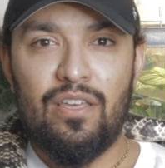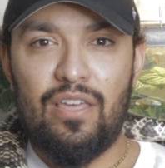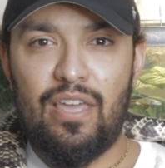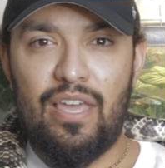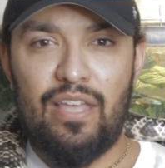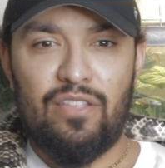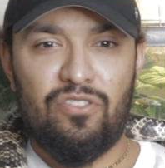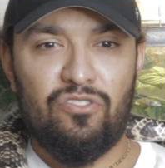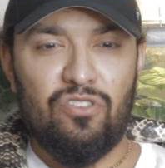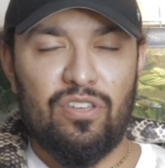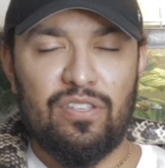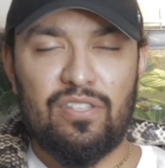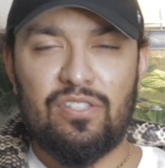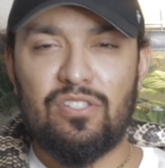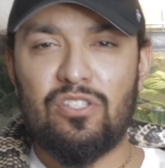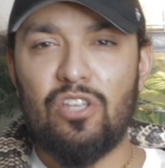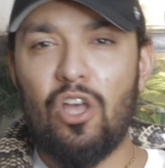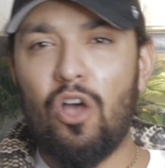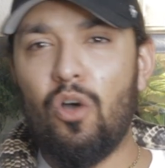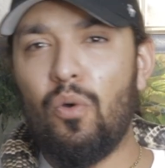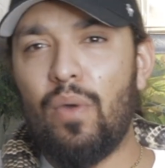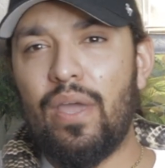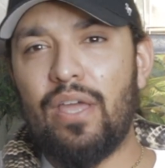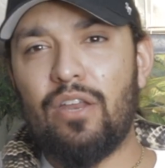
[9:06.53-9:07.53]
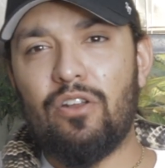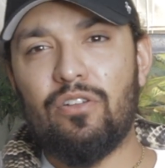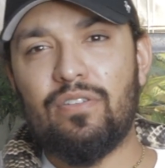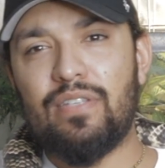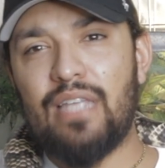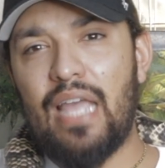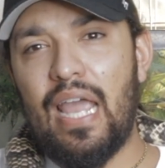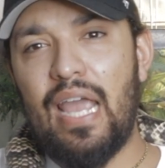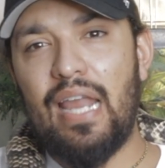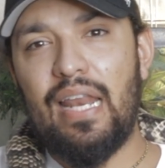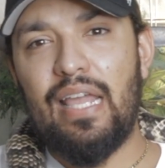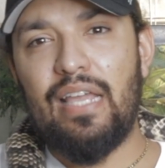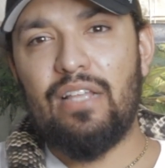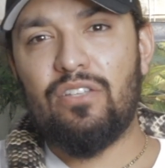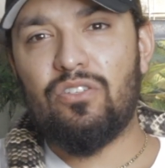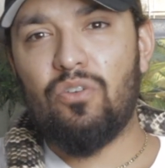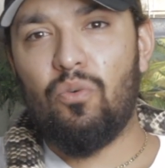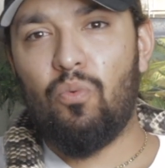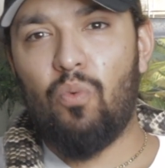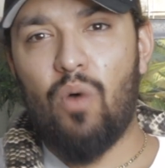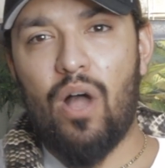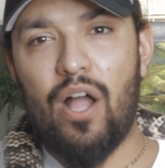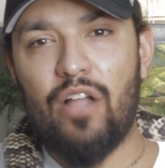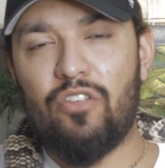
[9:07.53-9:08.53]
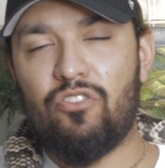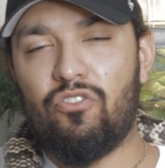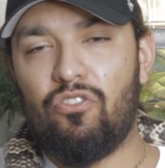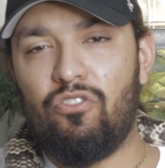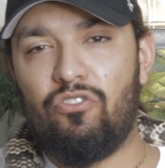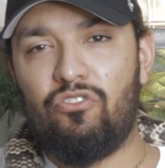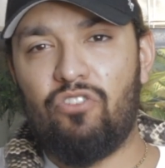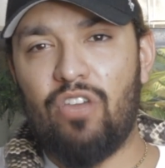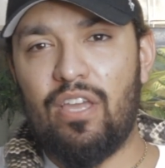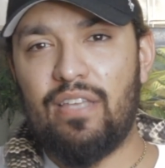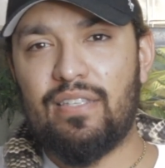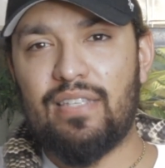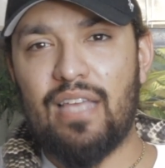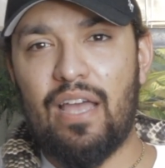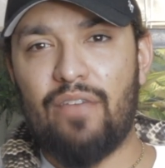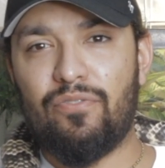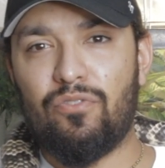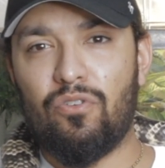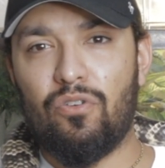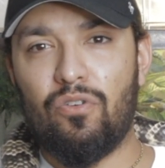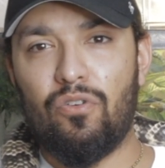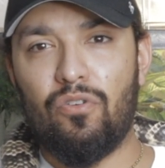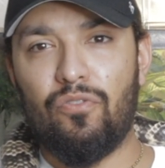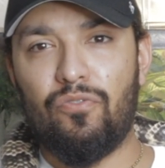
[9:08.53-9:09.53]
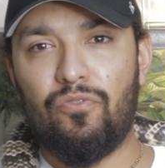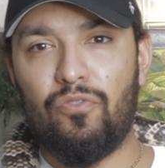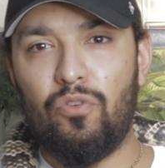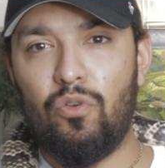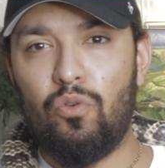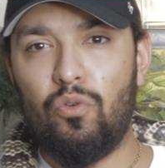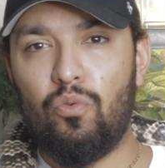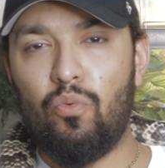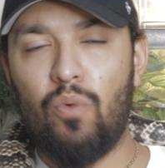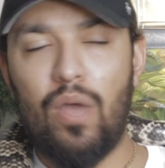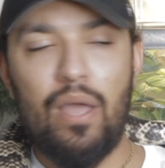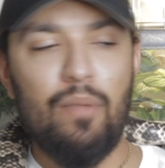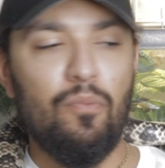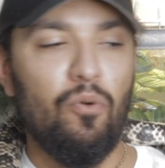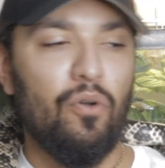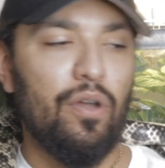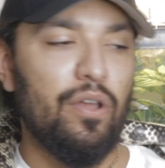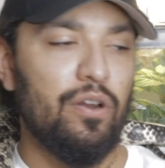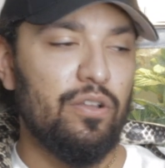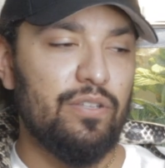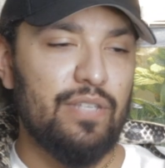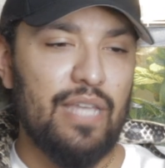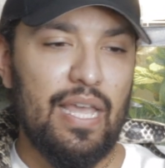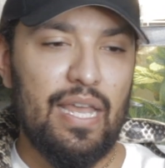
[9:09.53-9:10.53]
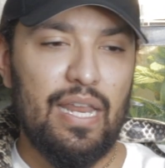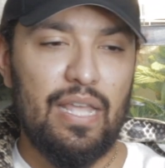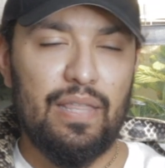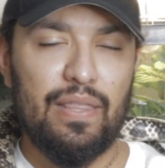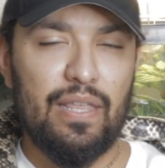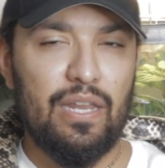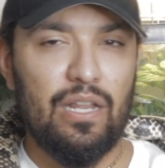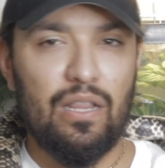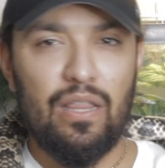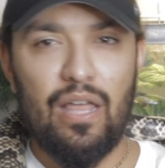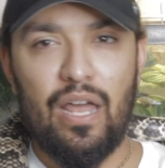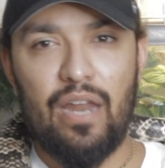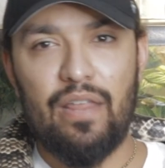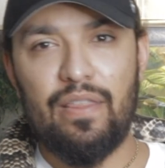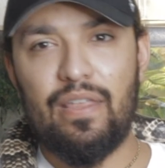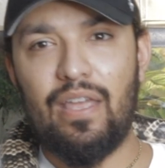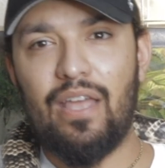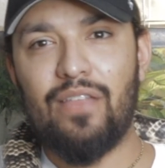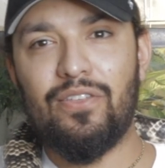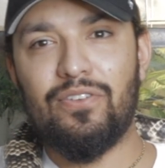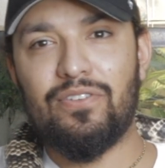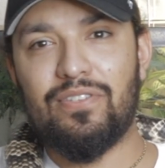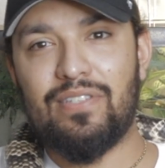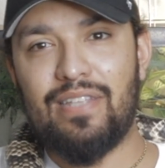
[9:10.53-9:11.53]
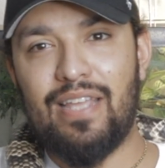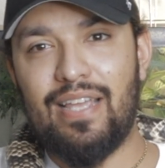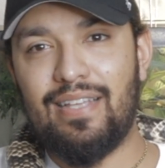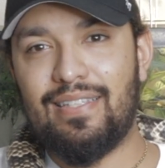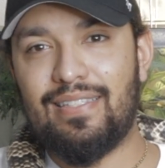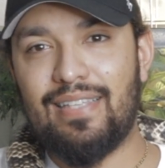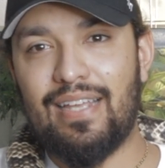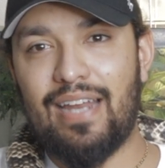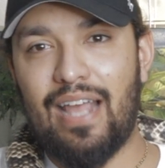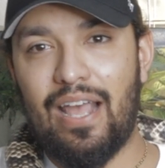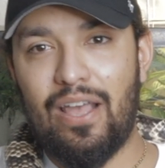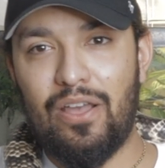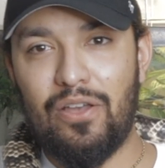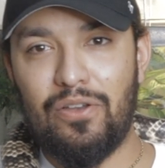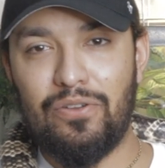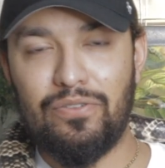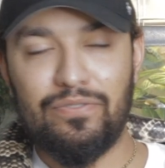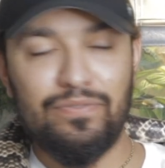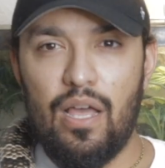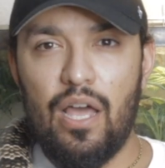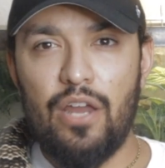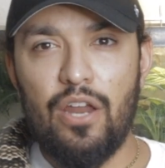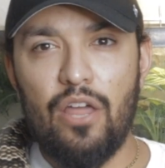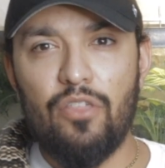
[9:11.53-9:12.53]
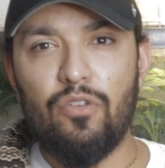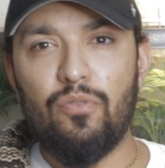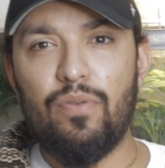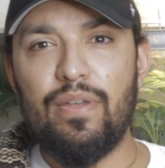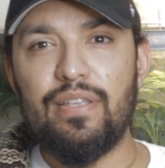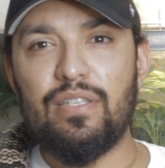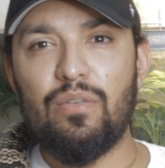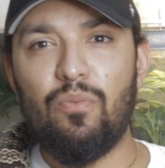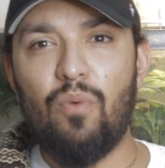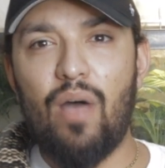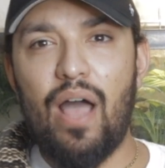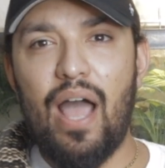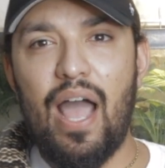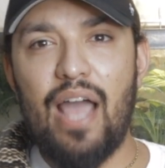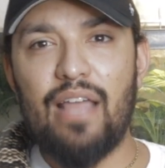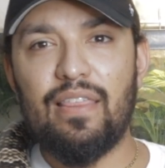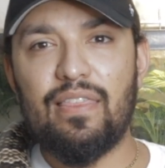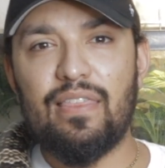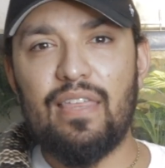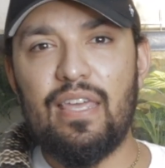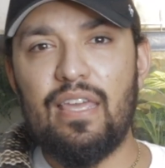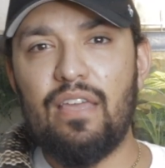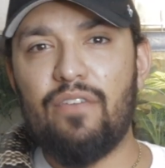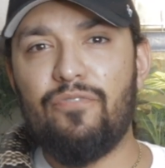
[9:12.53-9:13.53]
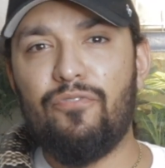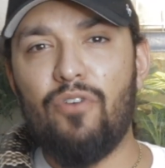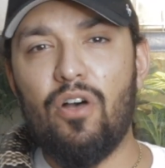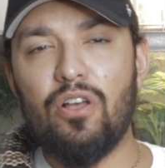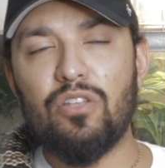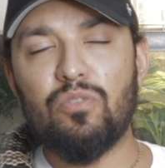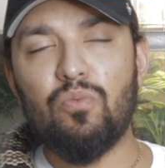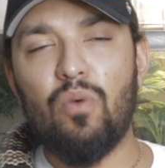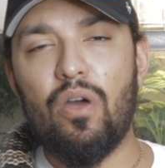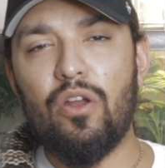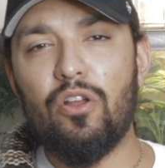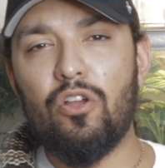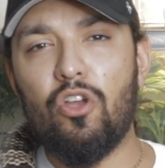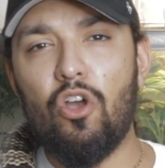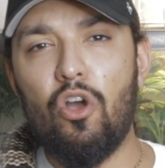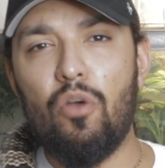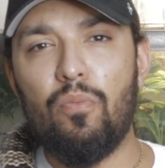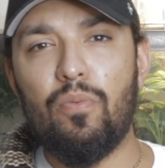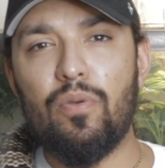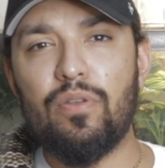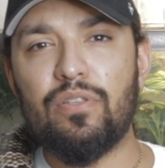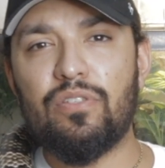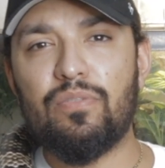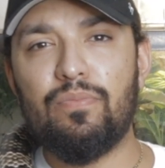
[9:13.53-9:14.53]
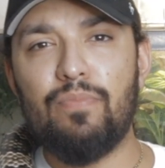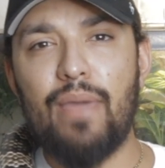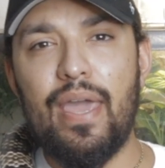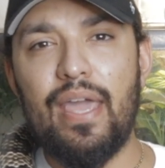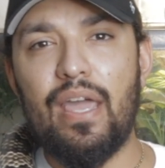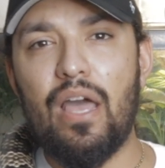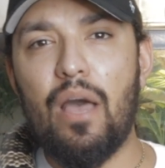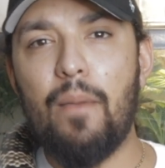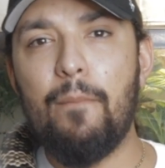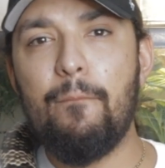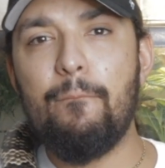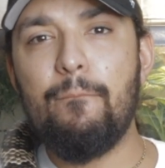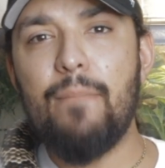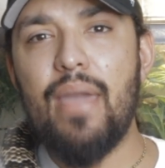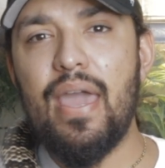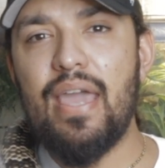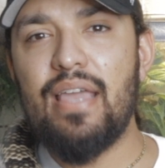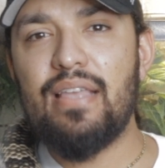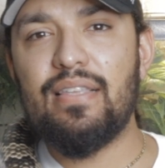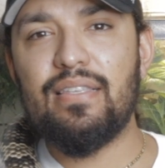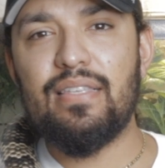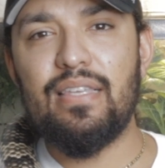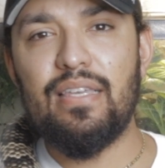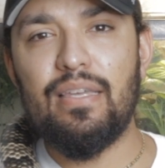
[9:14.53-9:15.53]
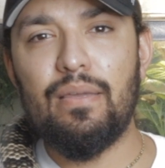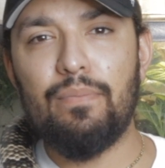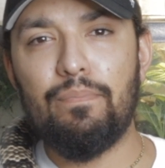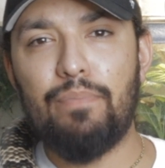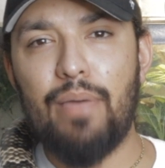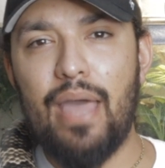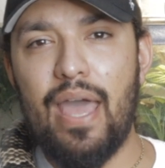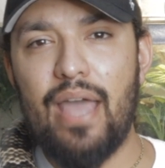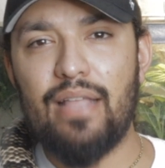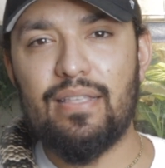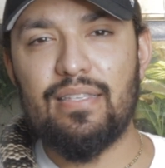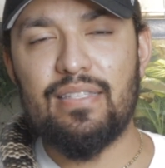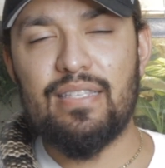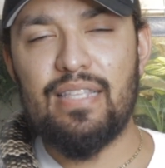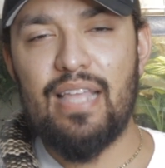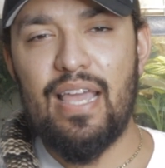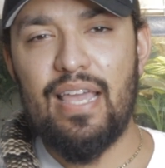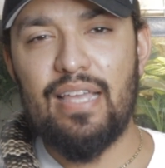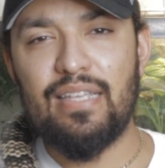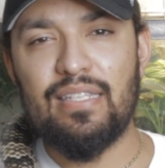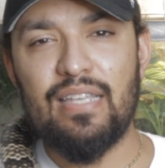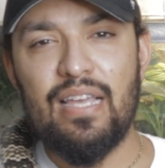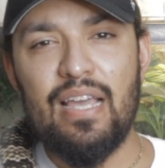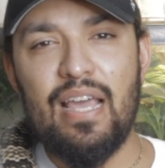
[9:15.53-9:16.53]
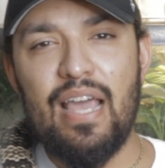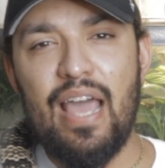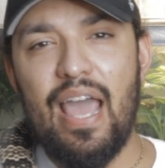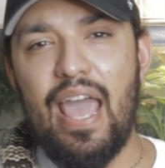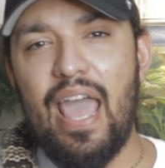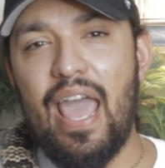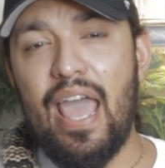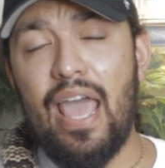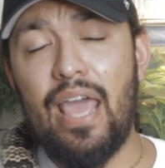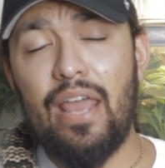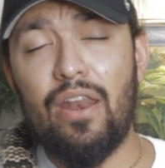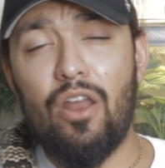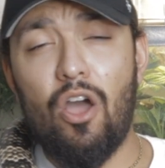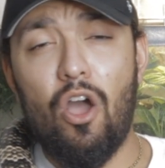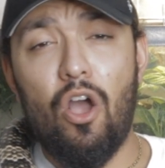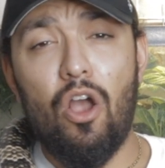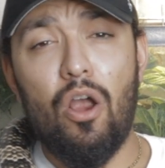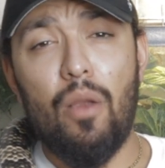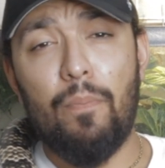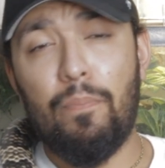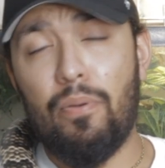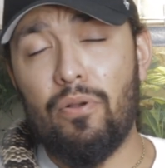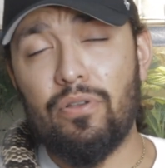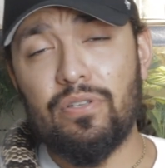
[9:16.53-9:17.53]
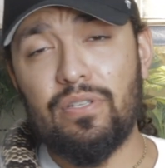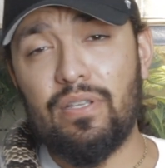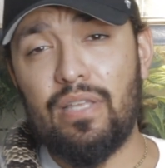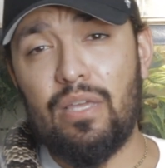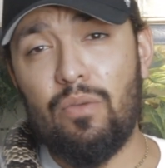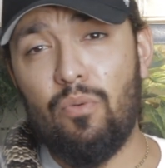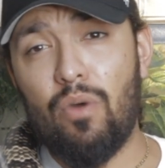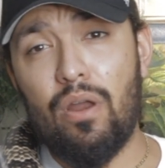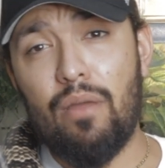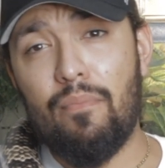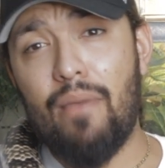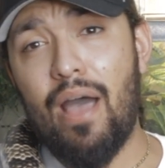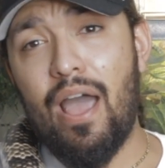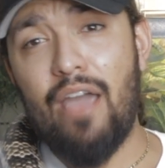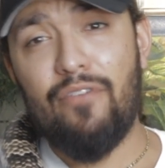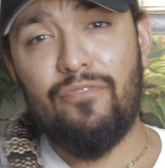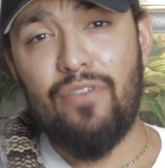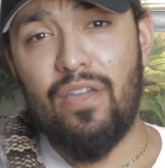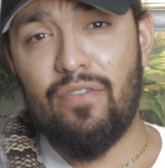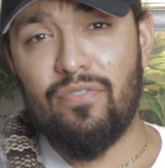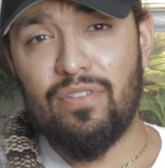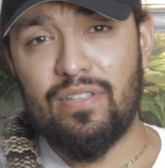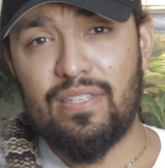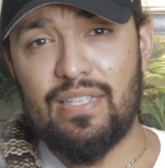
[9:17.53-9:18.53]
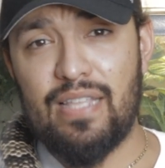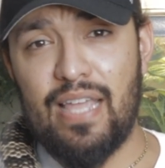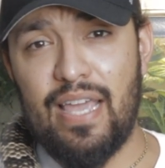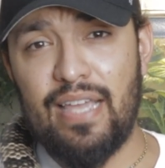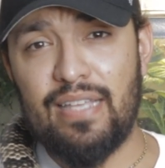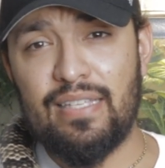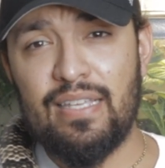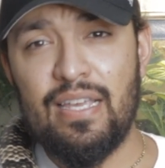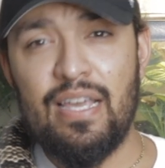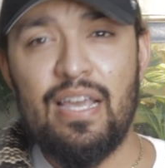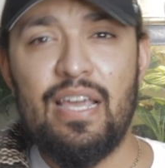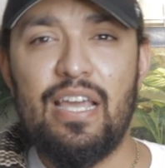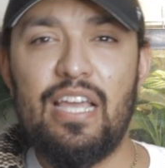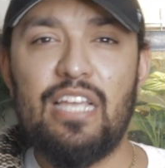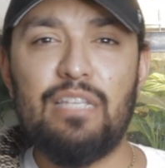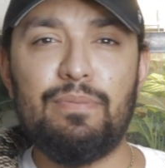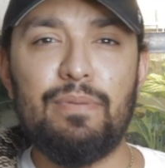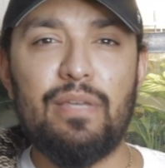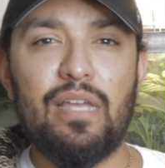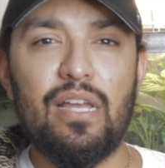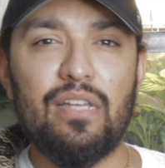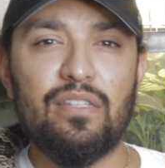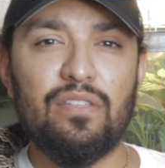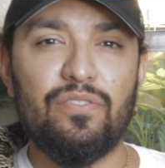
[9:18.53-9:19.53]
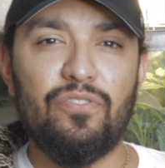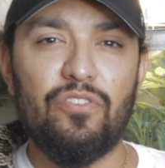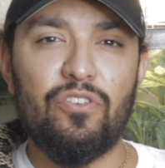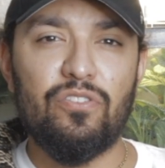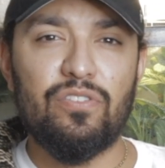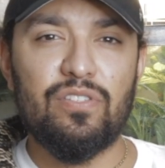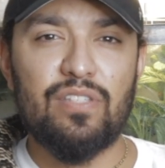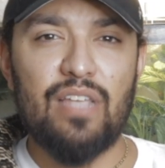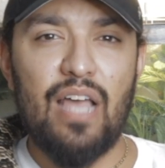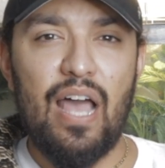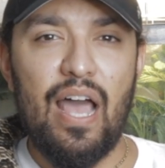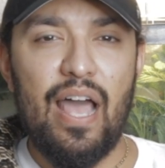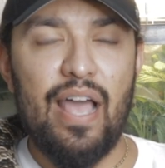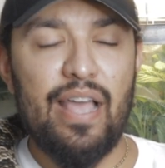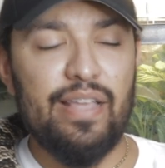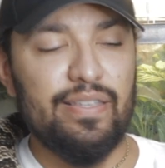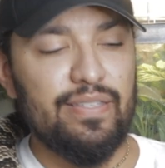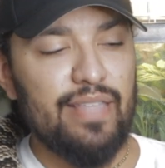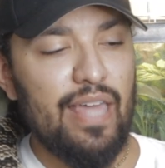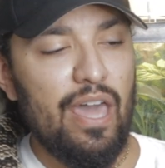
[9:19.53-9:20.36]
It's just so entertaining to watch her chase after her food. Way more entertaining than a lot of the other snakes that I own. Another reason why I think false water cobras make amazing pet snakes and are personally one of my favorite snakes is because of their size.